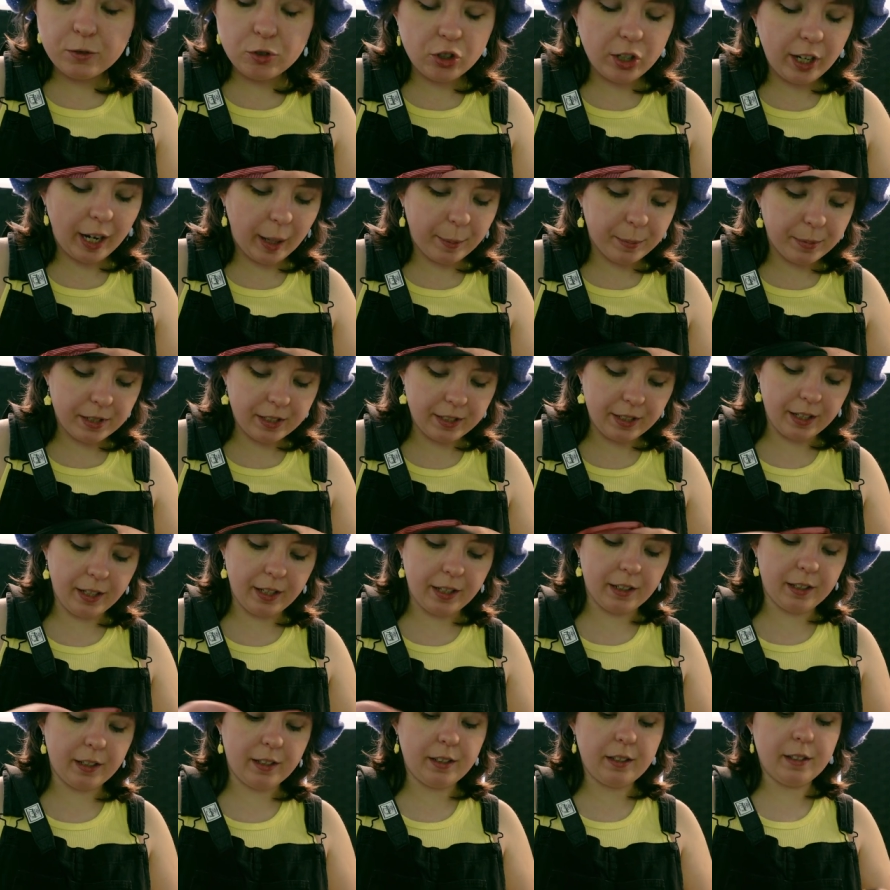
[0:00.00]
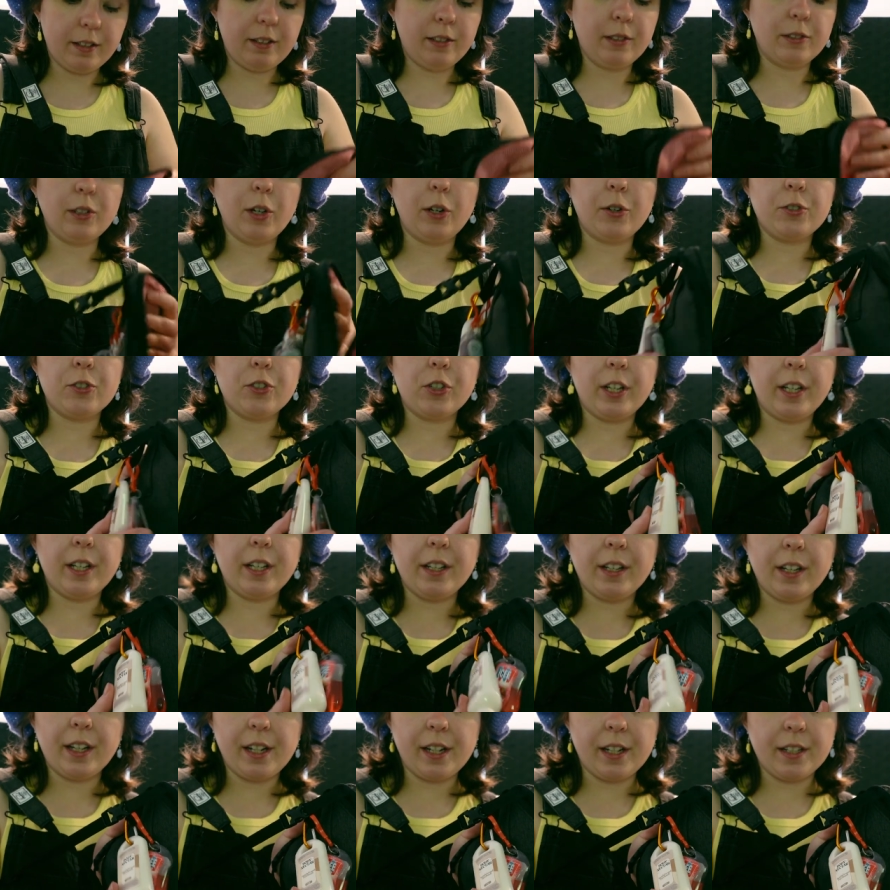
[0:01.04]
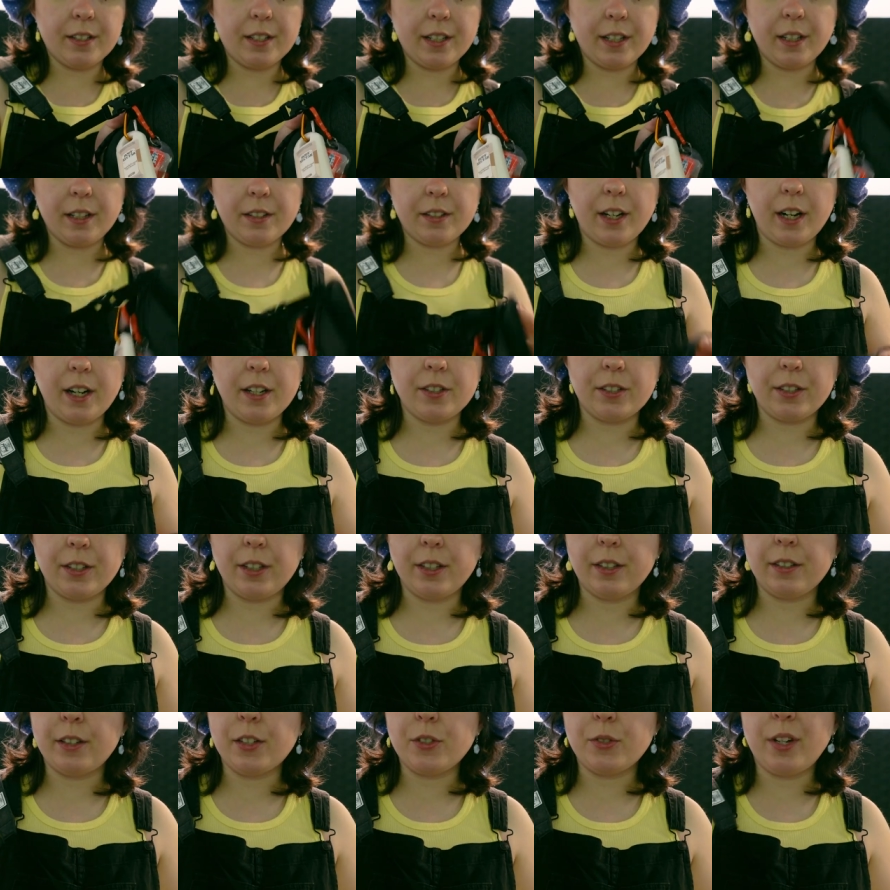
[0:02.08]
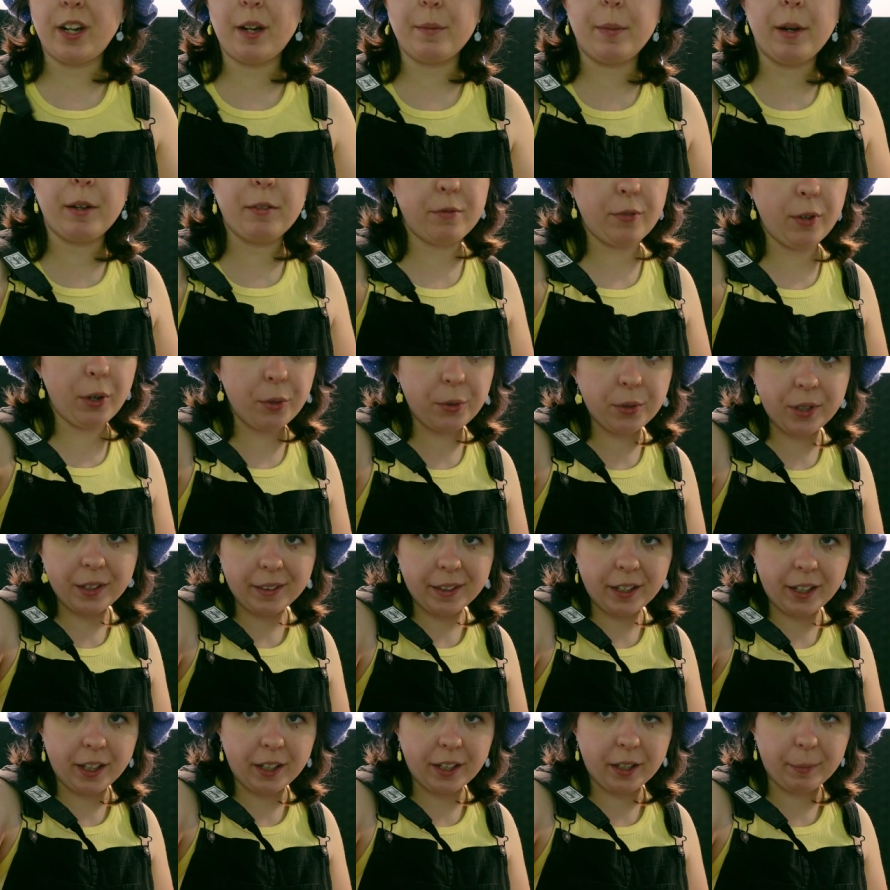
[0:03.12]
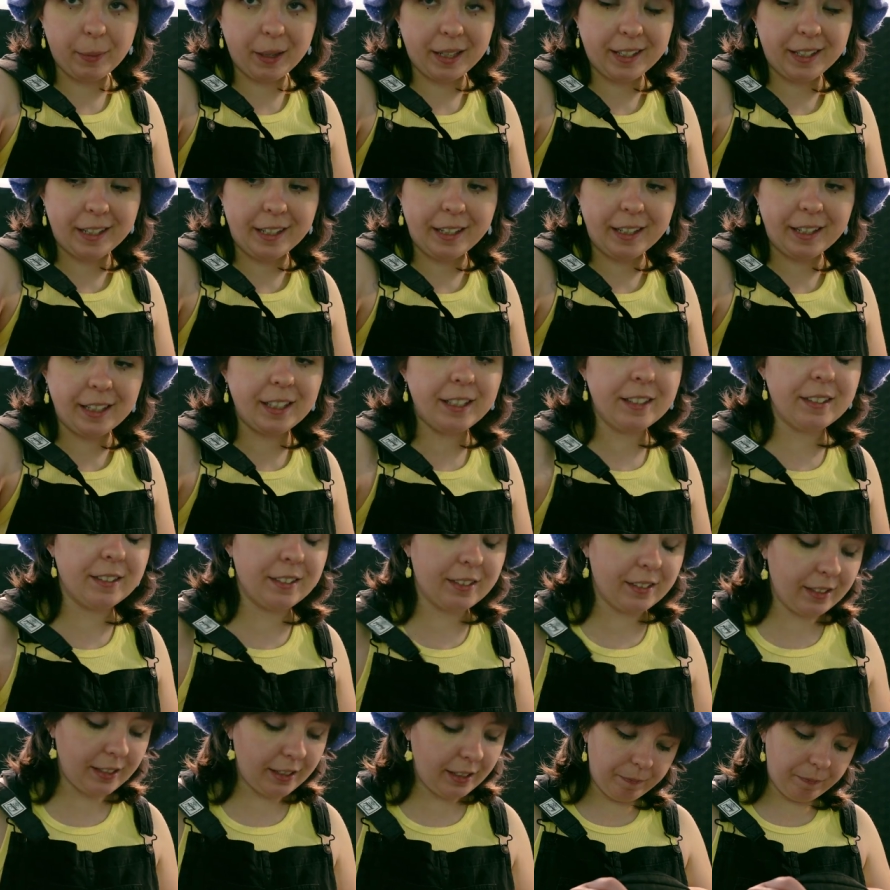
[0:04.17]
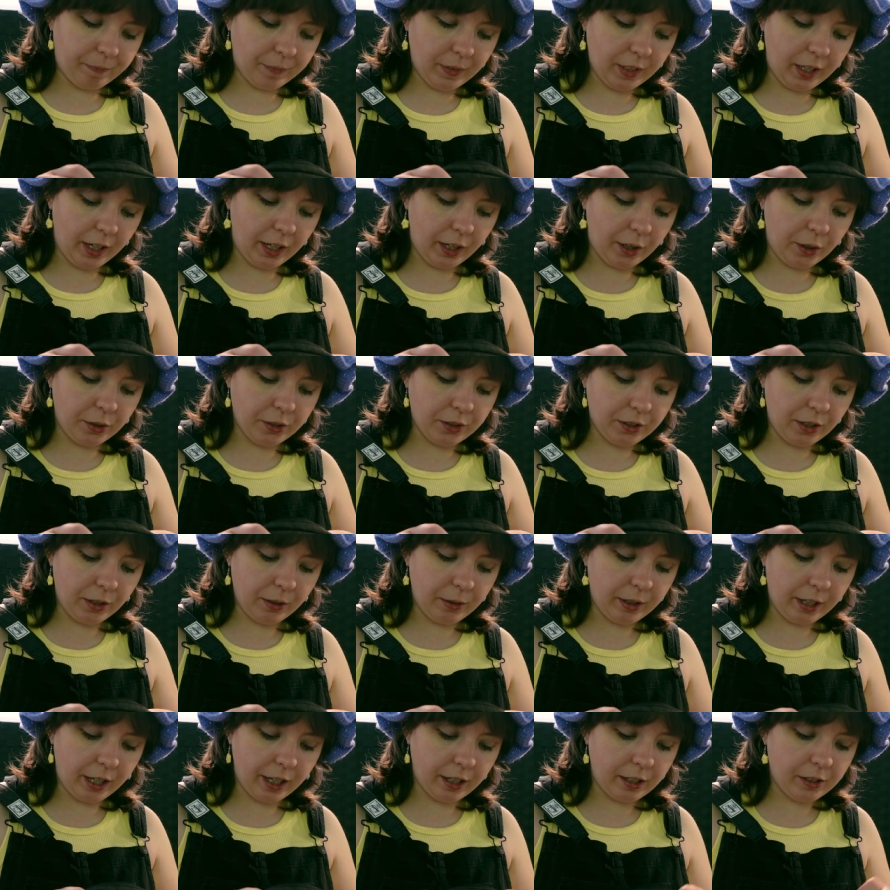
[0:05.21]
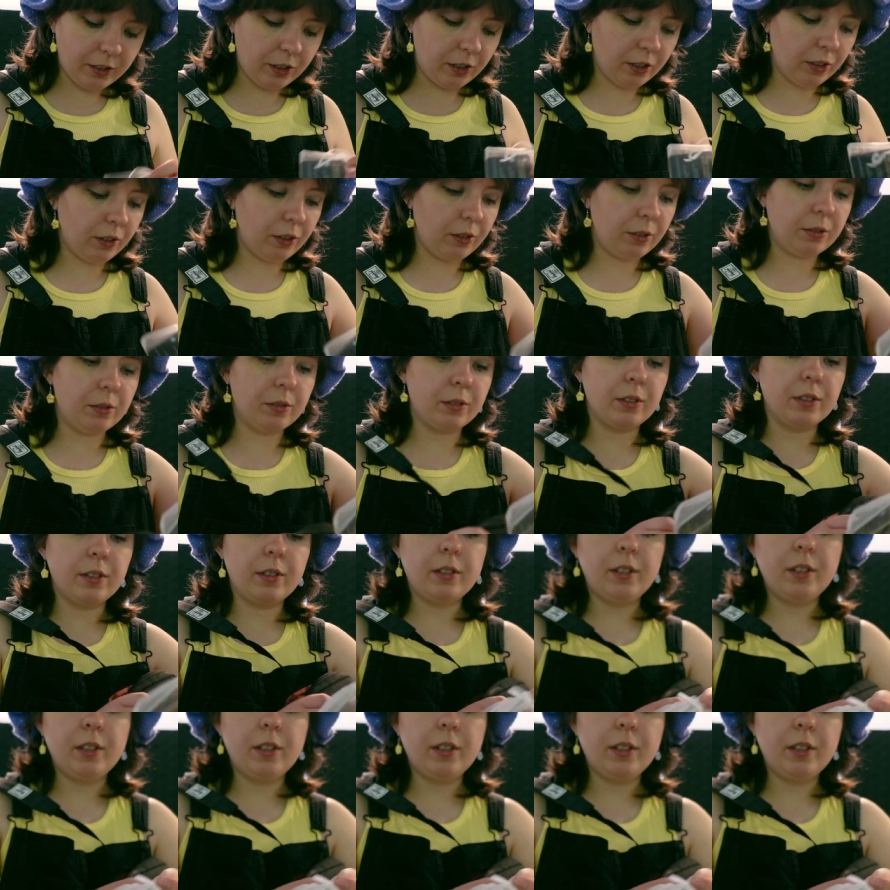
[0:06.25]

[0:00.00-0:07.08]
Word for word: chapstick, lotion, hand sanitizer, and still have my phone in there and my keys. I also like to